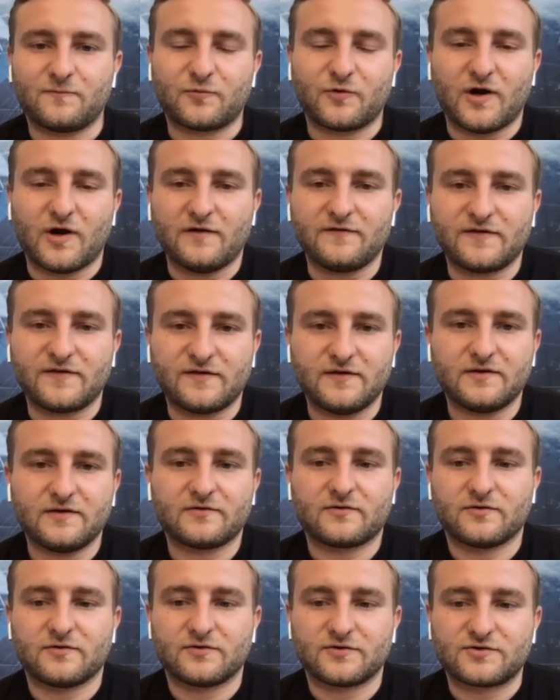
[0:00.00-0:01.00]
give
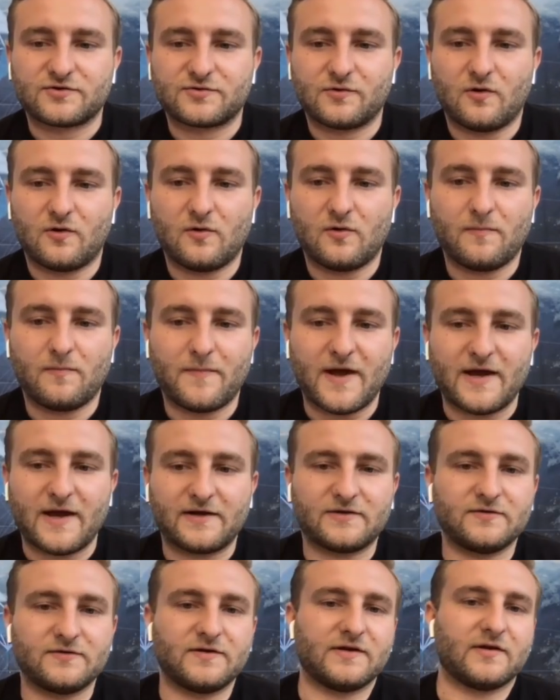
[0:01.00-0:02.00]
privacy and control
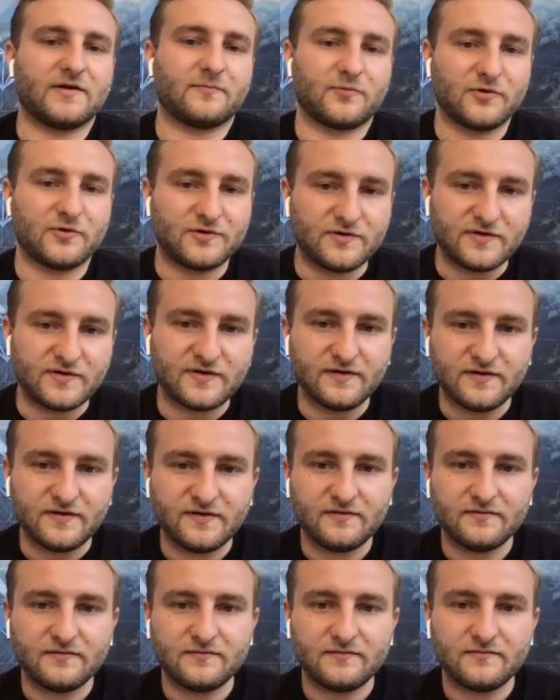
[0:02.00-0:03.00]
back to data
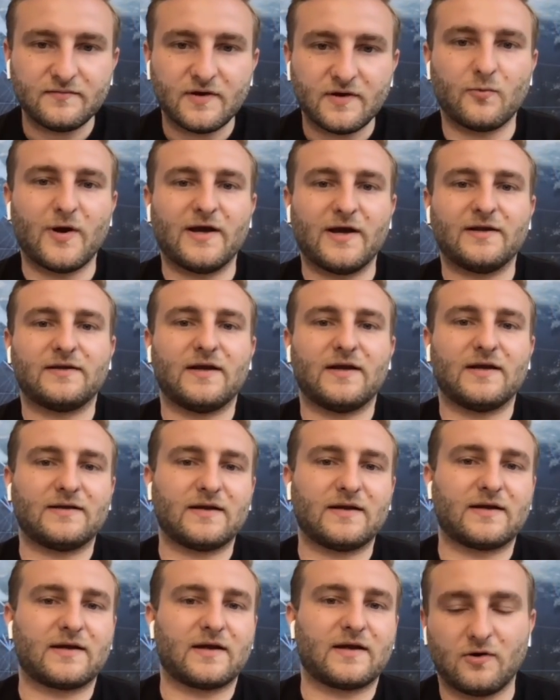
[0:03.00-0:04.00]
producers in a way
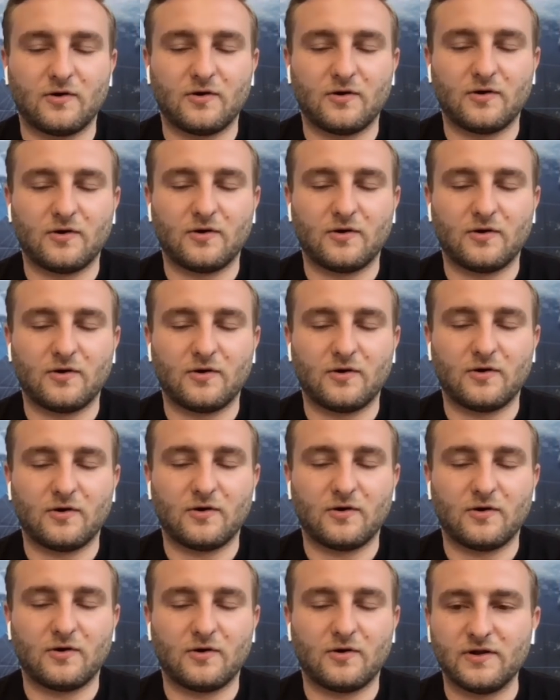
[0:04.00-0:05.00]
that they can
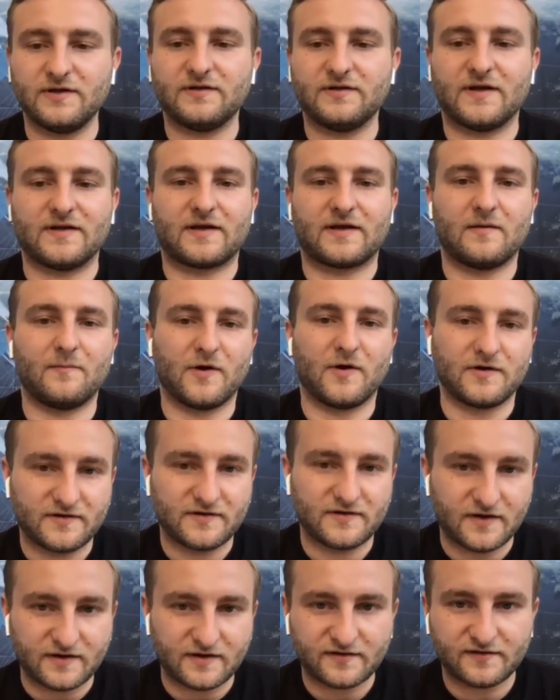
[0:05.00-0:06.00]
control it, that they
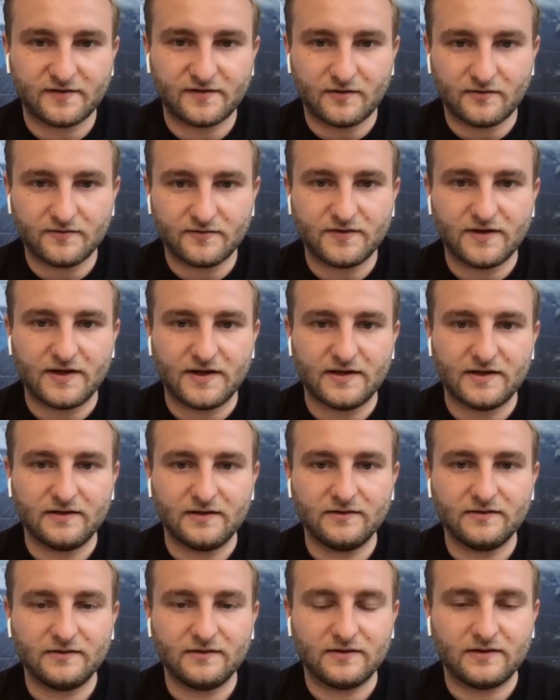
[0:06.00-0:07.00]
can monetize their own
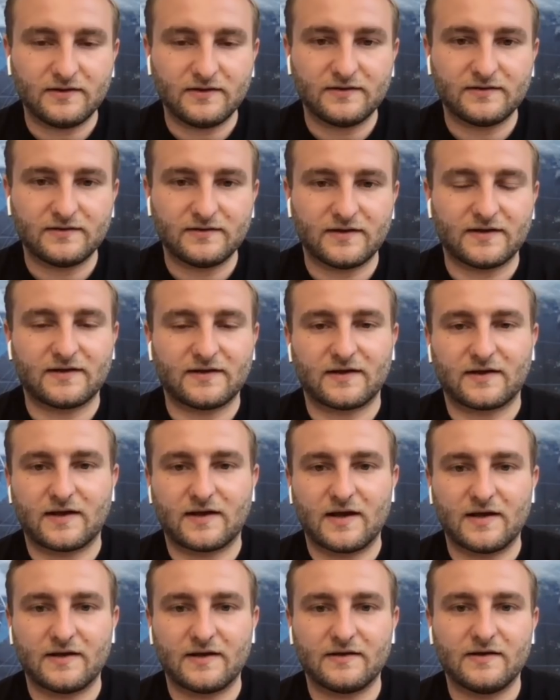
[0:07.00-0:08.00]
data, that they
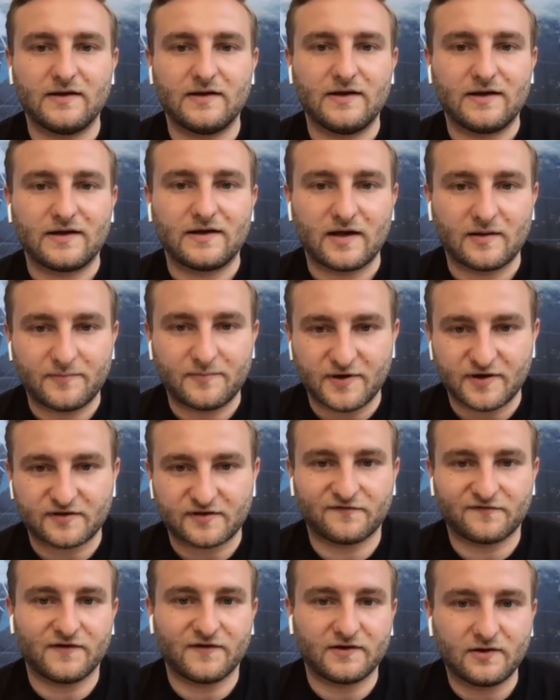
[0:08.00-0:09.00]
can get passive
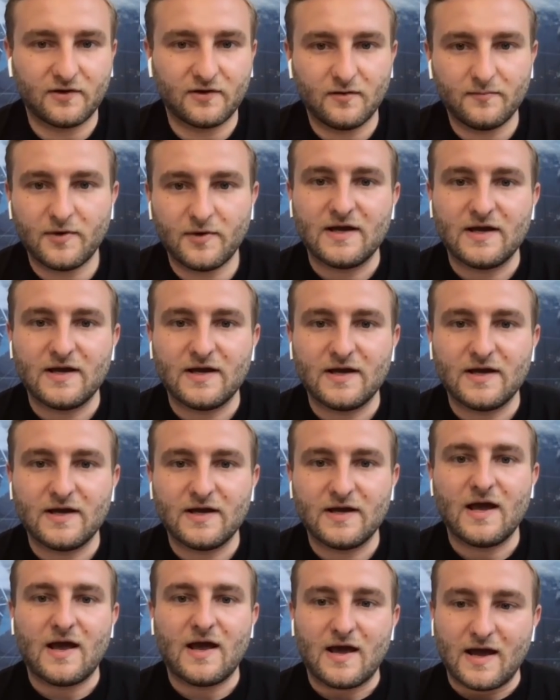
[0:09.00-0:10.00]
income out
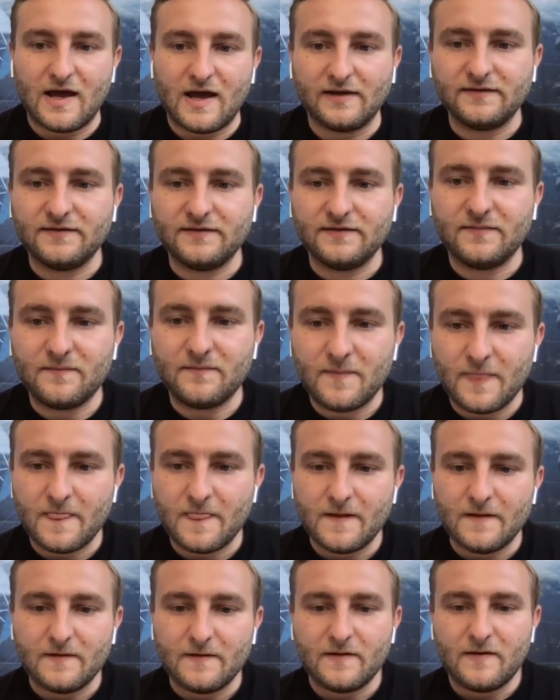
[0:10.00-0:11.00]
of it,
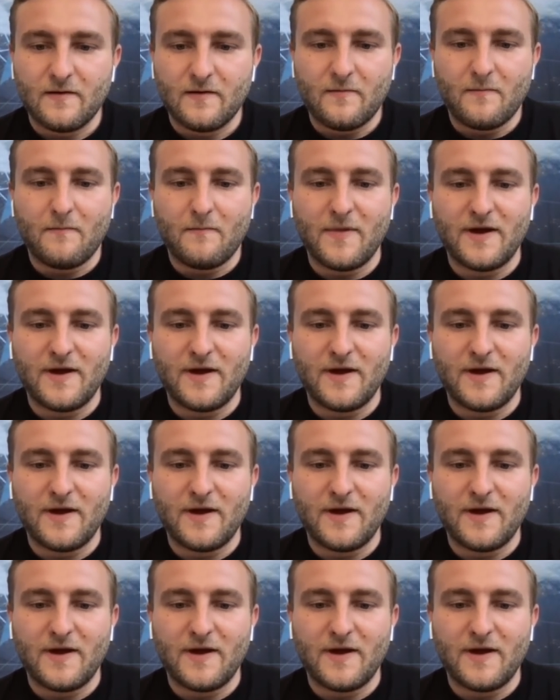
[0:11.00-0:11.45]
and